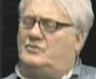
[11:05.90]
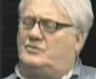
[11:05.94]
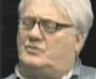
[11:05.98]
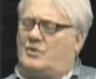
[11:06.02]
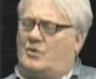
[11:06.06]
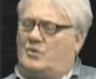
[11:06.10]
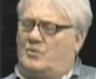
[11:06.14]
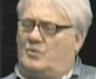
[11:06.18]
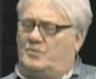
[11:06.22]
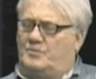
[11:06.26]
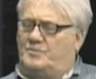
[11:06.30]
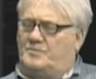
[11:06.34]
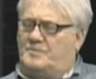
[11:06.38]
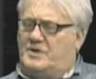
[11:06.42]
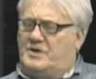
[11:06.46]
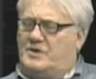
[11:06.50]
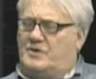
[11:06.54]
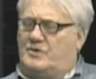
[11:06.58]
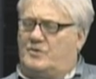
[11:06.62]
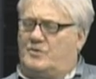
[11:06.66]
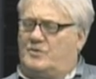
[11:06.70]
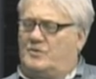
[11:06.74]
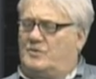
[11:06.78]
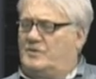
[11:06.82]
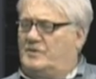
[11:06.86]
told me
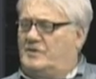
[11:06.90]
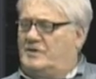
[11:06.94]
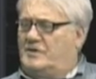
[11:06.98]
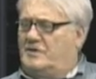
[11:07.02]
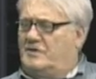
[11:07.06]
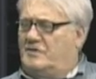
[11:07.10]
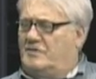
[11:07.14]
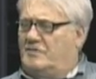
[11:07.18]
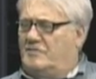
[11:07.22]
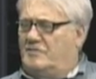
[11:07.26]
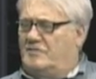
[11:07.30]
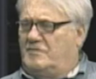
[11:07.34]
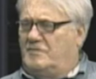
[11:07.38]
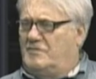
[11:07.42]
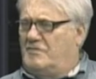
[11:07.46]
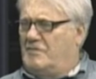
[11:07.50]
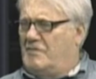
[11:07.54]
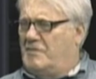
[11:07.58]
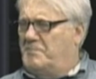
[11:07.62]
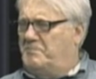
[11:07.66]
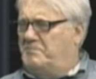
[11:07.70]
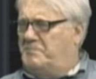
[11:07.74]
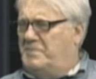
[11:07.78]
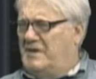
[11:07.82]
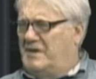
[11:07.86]
earlier you're
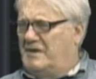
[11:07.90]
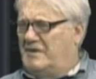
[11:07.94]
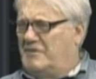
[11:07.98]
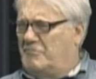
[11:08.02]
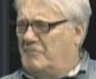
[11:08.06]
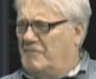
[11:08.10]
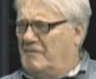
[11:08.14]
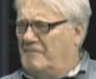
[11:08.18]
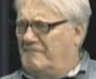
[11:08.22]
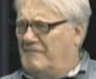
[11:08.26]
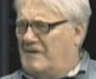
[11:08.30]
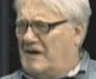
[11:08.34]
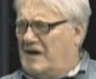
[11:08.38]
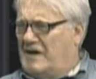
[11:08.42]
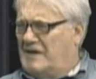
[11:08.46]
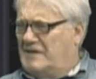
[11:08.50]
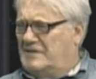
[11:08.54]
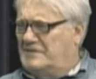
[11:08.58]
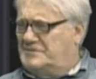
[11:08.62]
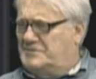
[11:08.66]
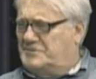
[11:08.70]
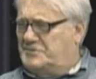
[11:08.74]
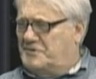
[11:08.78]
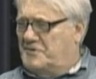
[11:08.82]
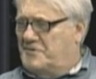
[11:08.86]
a big
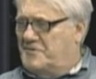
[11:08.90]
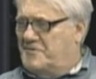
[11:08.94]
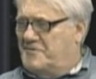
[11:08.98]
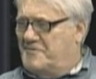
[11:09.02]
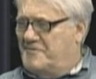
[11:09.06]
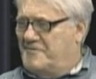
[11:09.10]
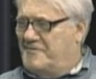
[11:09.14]
reviser